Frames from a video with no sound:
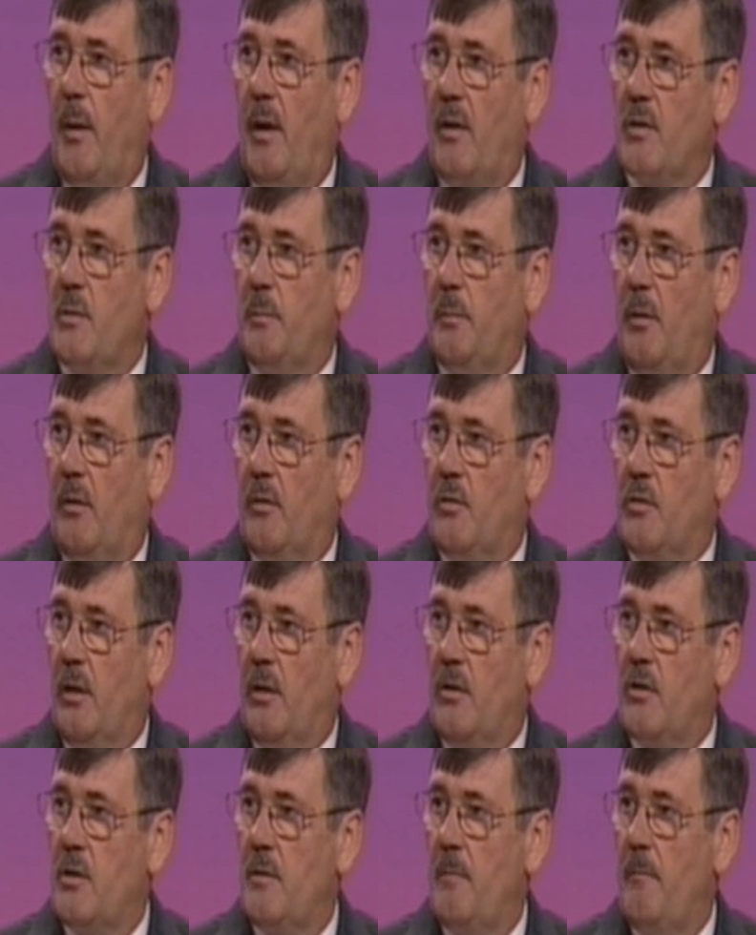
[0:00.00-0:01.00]
of party
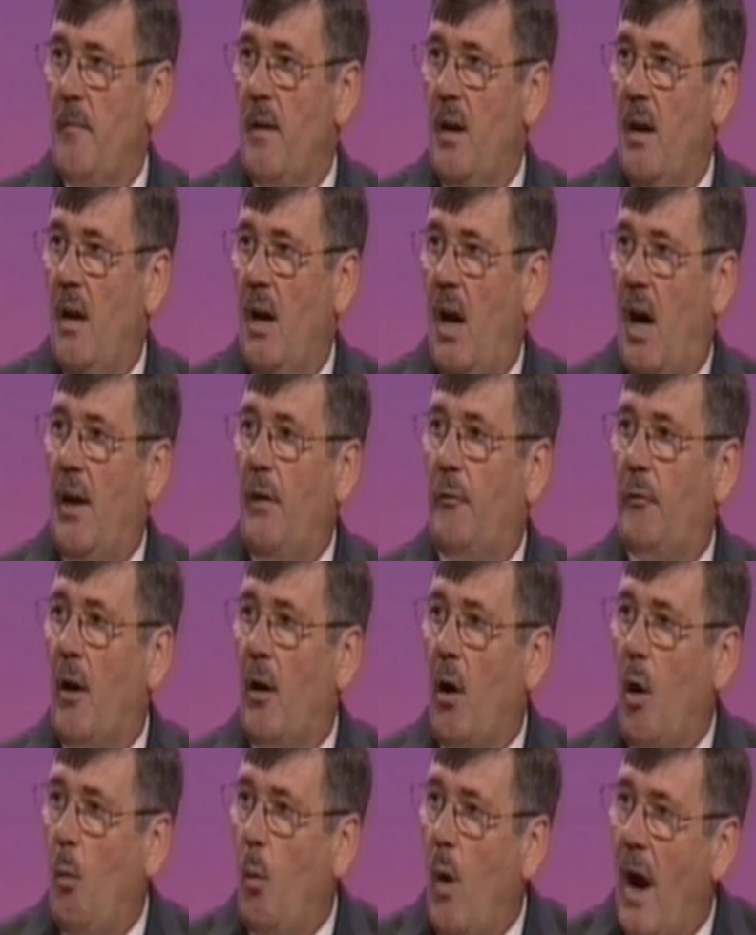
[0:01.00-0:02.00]
politics. And if
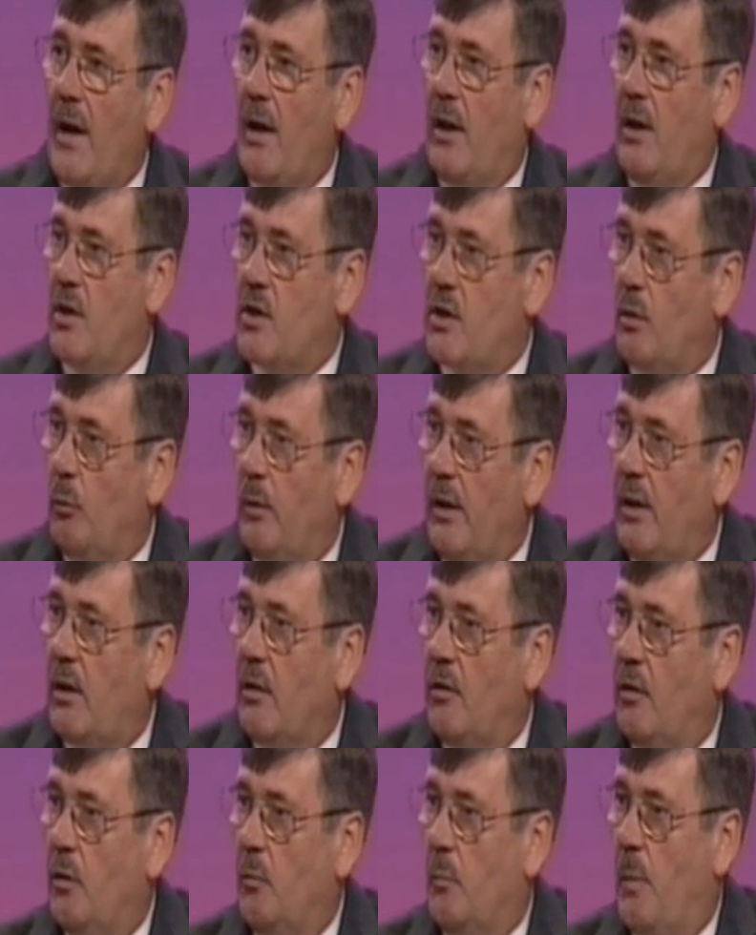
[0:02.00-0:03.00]
there are ways that
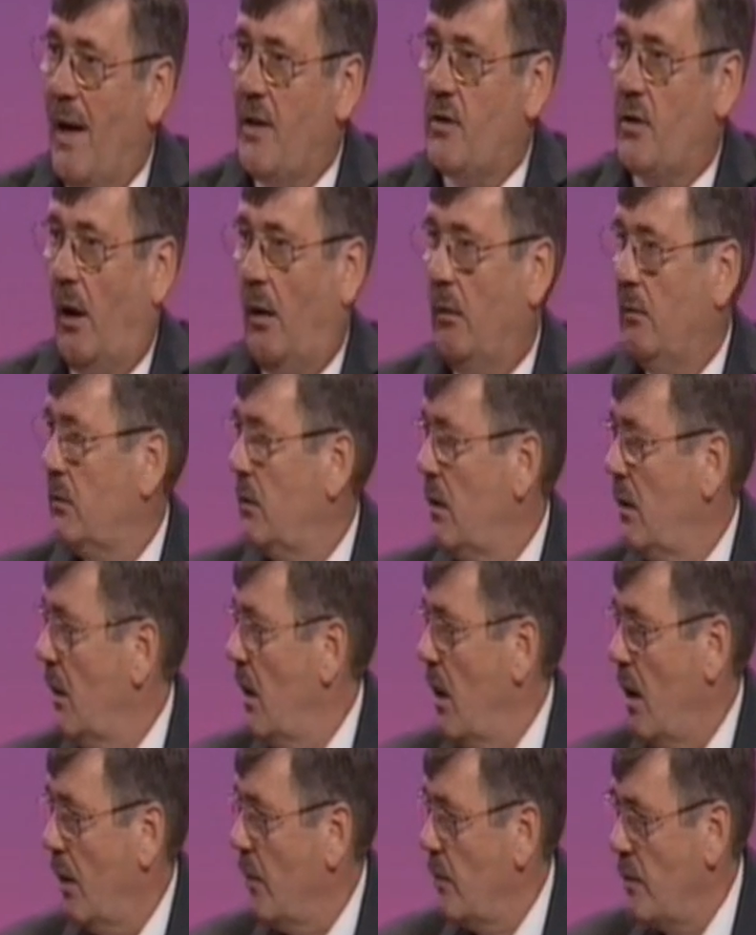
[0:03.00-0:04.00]
we can do better,
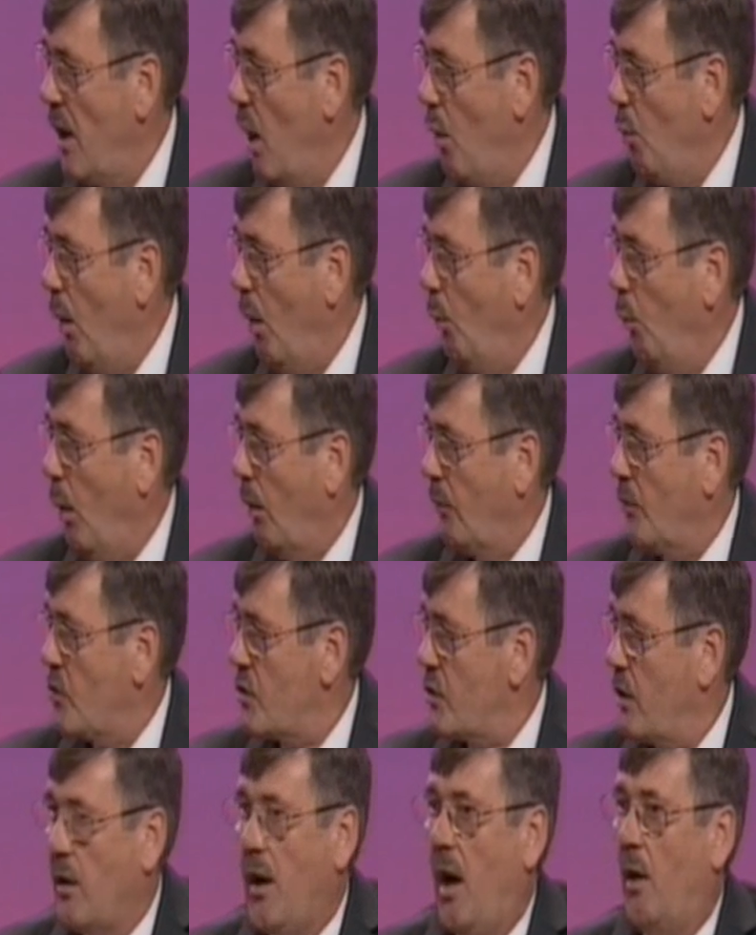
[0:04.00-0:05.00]
no one
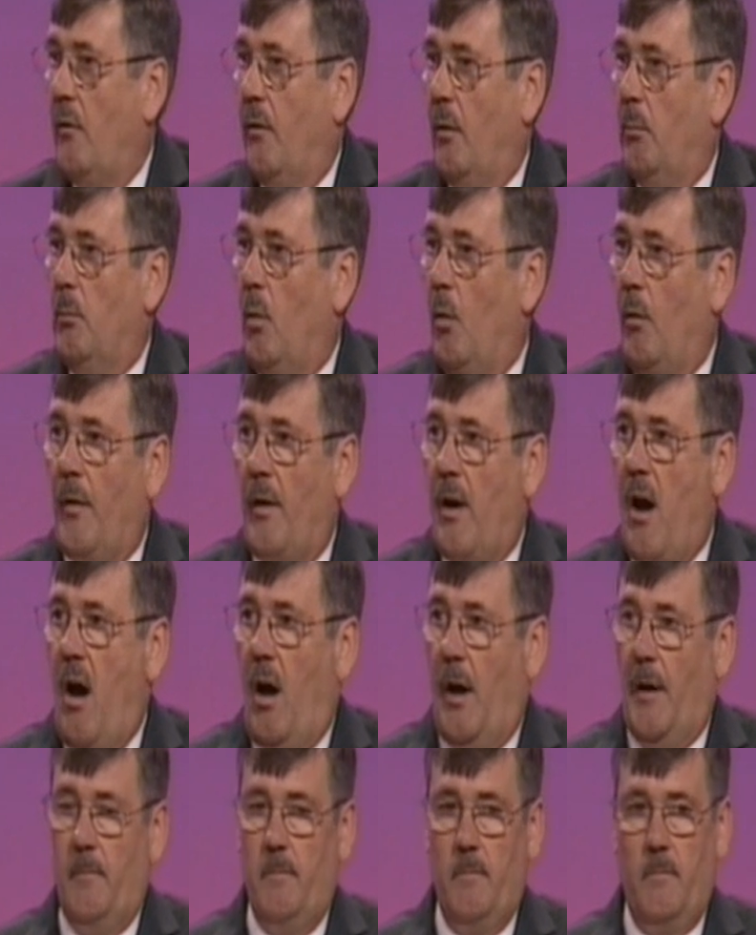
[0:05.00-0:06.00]
wants to know them more than
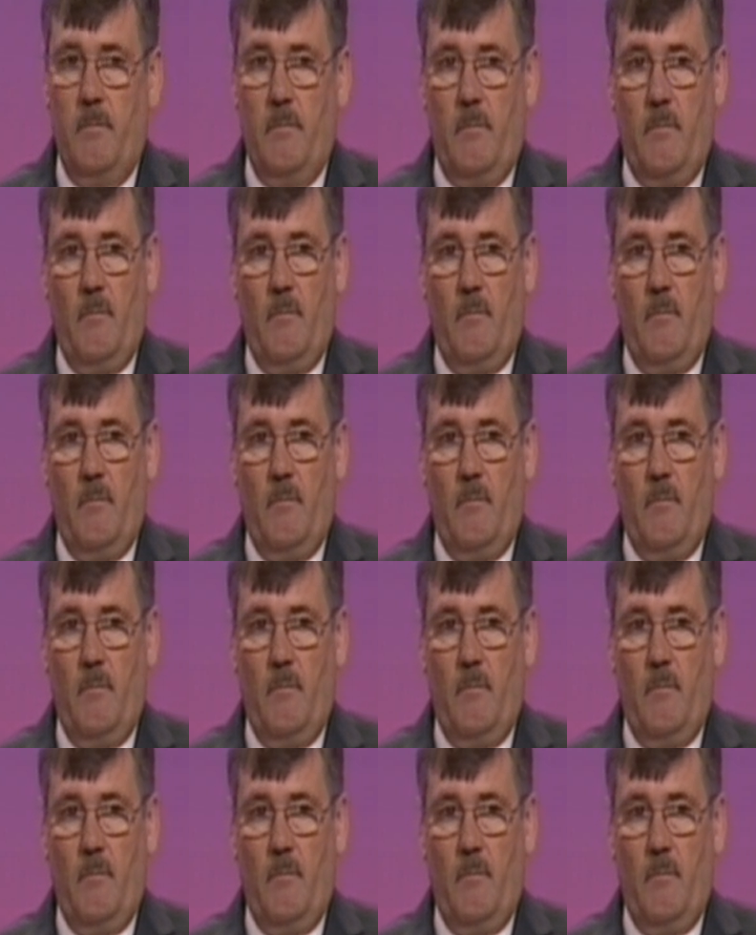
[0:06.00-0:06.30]
I.